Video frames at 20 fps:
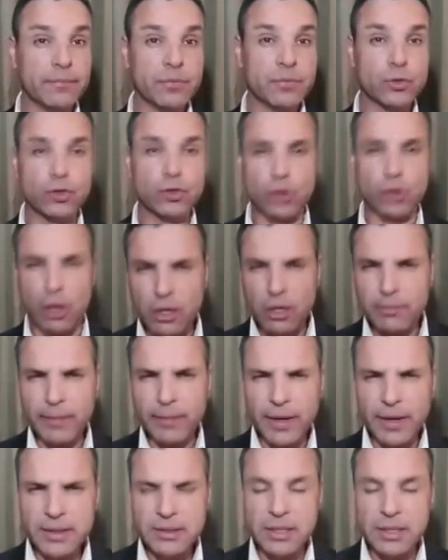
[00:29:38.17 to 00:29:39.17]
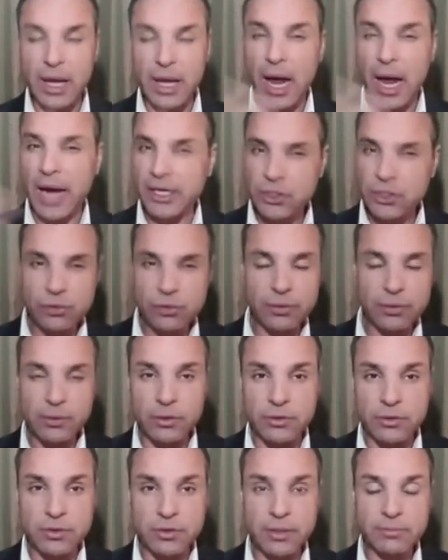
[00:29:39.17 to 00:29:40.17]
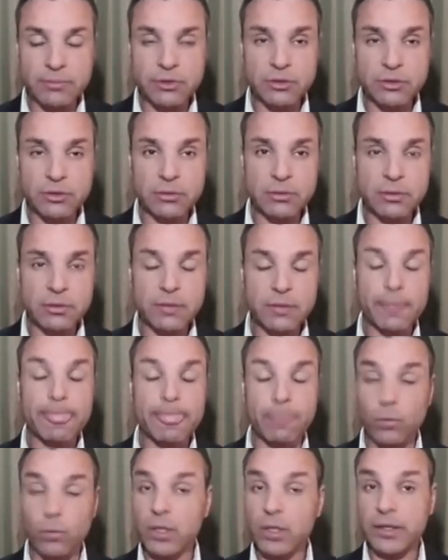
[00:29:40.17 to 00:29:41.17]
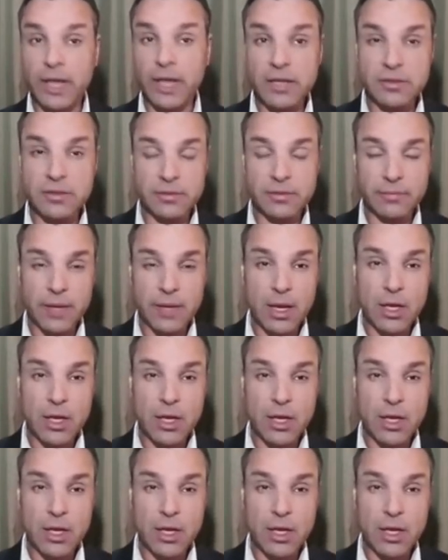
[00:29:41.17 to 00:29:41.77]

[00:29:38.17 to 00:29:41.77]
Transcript: Shark bites? Ice cream consumption? Well, yes.